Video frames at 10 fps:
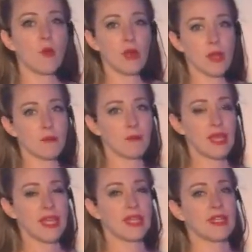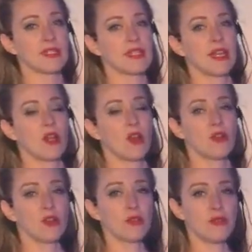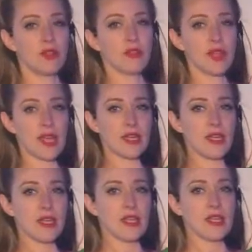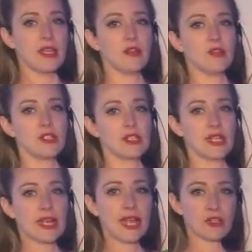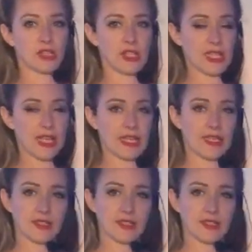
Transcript: When I'm bent, it's kind of harder to feel that. Here, just like actually like